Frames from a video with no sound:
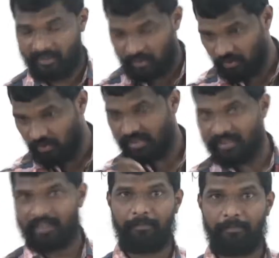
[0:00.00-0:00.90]
Tools
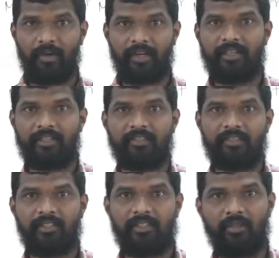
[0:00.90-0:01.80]
are important. You know